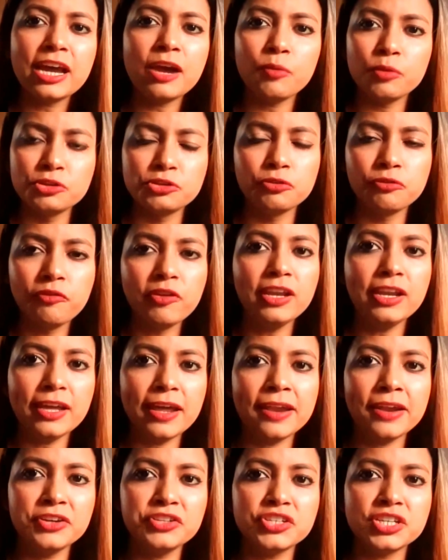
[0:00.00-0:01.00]
I want to feel
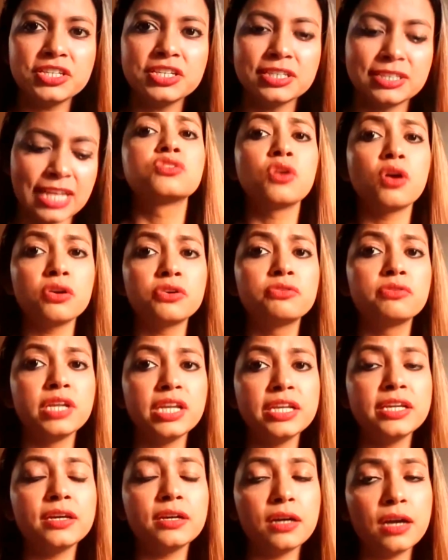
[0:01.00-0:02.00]
energetic. It's not
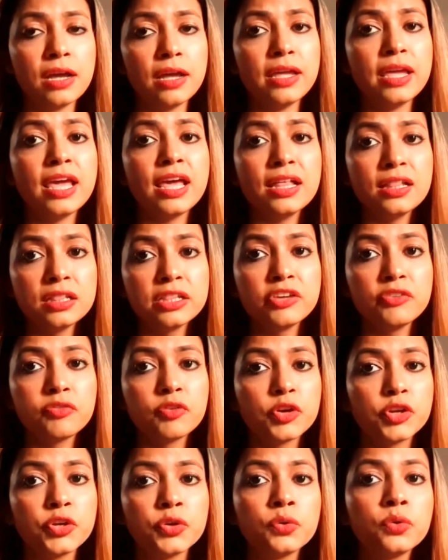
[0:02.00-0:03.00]
really healthy
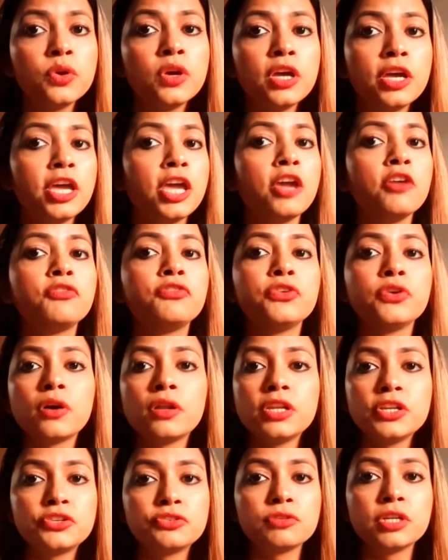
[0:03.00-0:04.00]
for you if
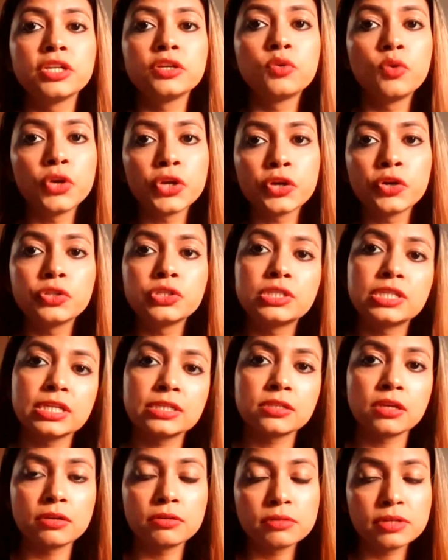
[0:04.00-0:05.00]
you're literally going on
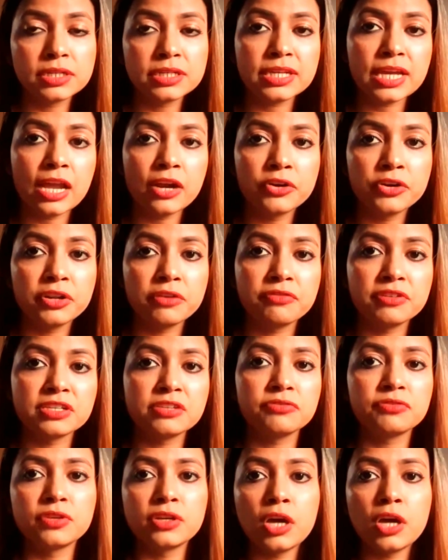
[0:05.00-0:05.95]
600 calorie deficit.